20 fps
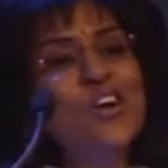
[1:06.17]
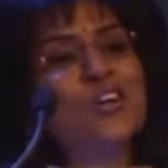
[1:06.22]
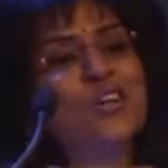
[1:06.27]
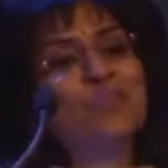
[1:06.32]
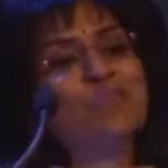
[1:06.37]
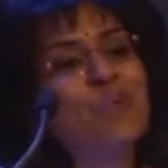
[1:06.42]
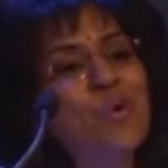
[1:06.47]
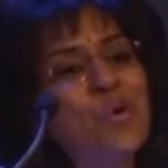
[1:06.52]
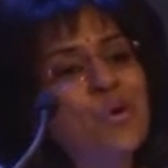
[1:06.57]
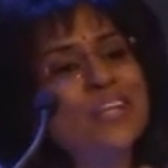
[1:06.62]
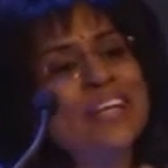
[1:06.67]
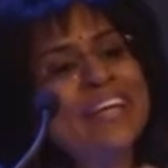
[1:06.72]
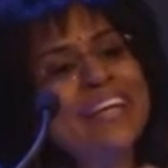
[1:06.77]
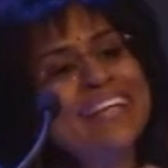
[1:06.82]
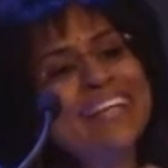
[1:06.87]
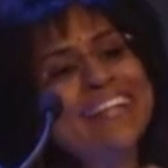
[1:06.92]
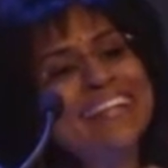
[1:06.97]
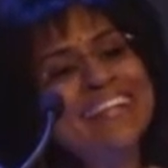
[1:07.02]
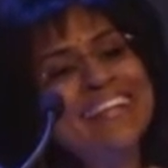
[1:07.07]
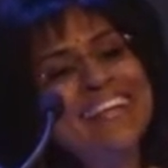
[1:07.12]
Good
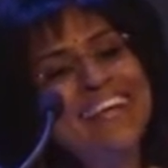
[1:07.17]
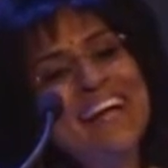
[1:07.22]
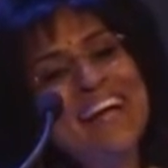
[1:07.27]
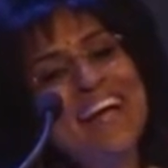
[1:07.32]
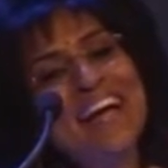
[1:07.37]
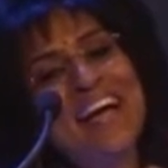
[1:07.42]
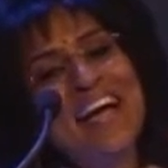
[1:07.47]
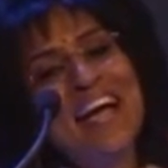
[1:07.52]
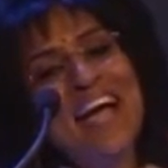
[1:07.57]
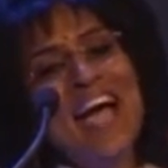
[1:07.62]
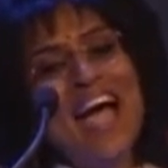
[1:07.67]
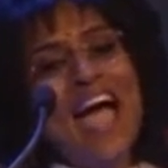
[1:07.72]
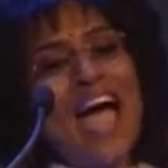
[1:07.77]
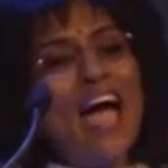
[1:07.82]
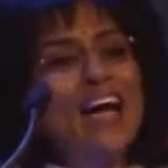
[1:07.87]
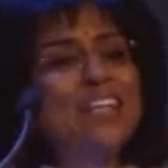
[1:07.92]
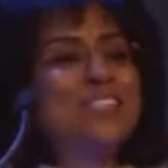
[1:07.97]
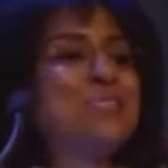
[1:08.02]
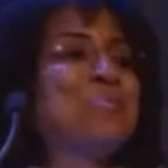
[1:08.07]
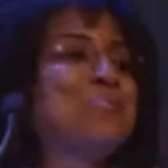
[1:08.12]
morning
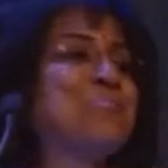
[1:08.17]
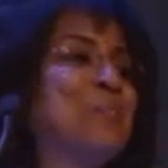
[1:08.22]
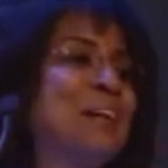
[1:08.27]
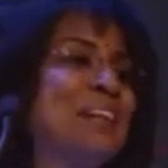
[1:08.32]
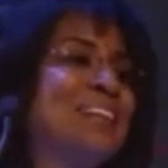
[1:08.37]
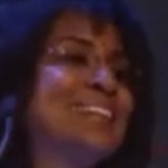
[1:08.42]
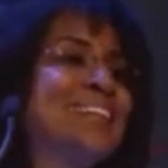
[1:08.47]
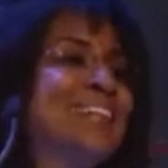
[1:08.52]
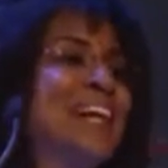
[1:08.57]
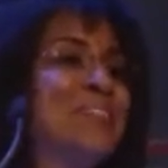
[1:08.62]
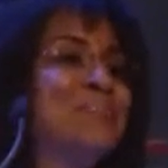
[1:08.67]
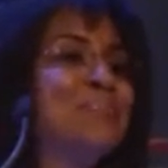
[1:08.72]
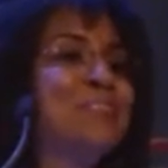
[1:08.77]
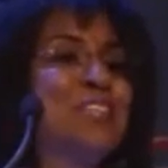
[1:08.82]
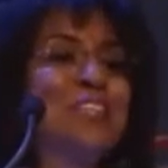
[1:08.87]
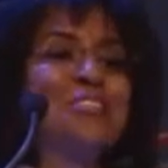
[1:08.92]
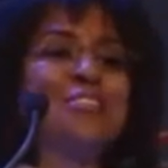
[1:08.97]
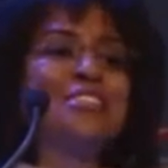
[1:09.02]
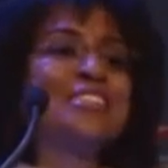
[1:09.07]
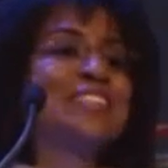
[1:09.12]
and welcome
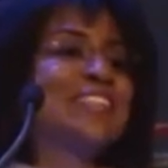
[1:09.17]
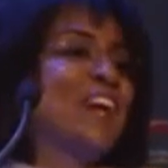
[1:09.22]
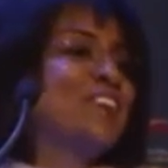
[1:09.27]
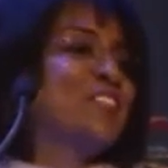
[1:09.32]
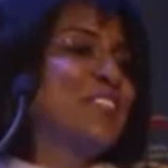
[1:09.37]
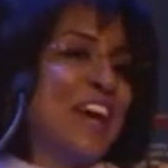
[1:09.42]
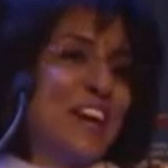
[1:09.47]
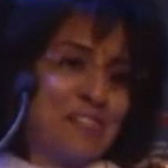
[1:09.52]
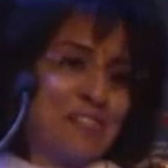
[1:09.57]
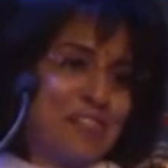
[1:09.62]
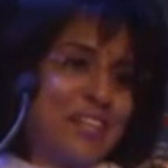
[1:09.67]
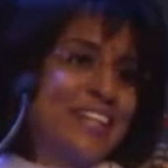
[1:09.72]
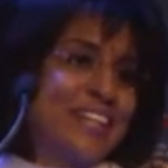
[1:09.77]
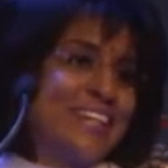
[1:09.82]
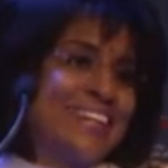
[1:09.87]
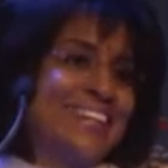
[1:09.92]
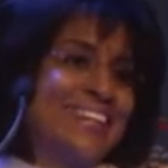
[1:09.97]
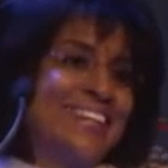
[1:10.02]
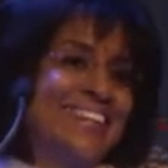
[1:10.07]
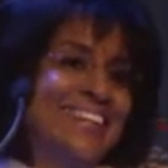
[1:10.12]
to South
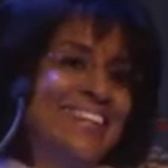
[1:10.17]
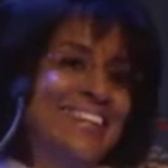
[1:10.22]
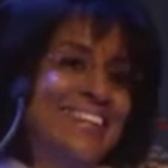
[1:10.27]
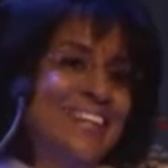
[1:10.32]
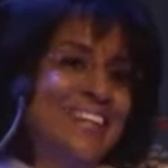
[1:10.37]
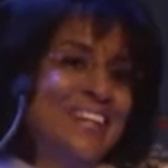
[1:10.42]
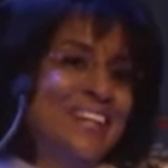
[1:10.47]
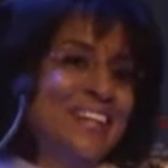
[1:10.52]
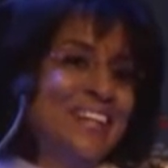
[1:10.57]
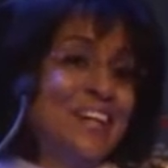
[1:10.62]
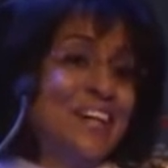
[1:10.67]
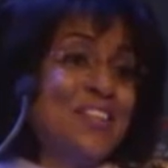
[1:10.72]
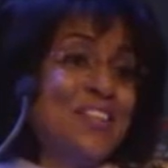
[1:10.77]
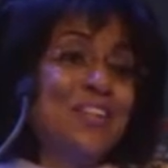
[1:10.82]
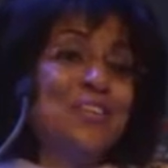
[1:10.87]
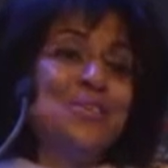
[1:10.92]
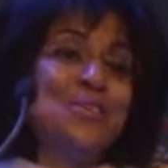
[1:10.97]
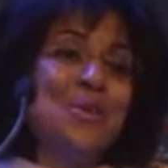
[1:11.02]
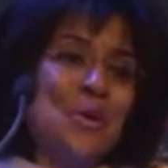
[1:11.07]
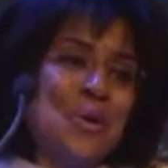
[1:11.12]
Africa,
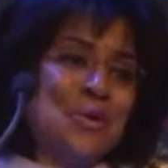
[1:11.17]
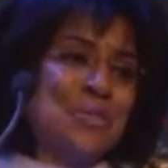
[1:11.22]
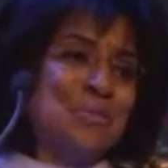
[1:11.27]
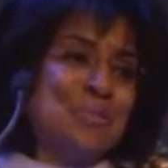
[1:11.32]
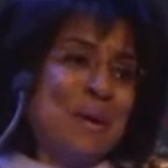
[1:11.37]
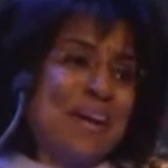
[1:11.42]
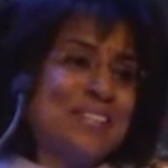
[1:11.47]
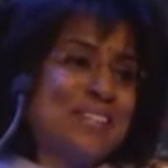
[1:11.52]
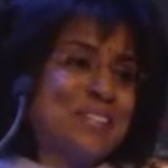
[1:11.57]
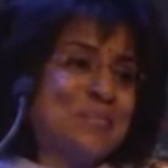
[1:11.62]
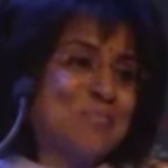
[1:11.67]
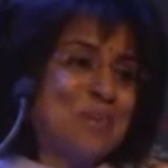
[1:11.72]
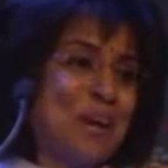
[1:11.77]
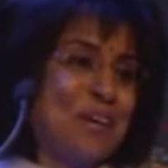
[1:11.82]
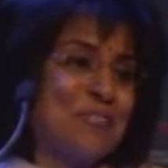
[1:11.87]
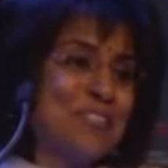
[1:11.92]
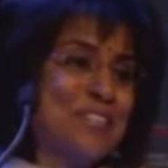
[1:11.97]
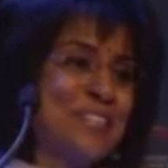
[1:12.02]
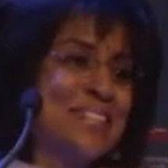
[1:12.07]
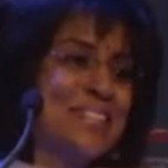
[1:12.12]
the Northwest
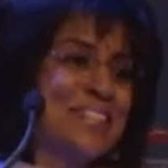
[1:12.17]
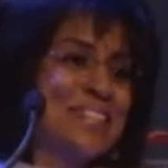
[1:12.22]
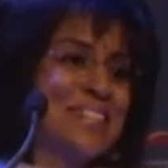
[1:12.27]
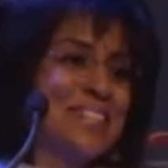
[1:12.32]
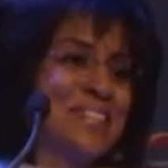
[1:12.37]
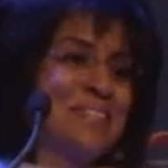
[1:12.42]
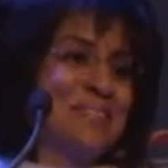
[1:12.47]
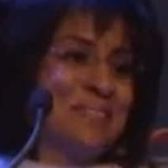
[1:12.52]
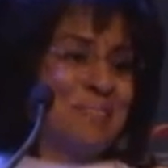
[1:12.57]
Province.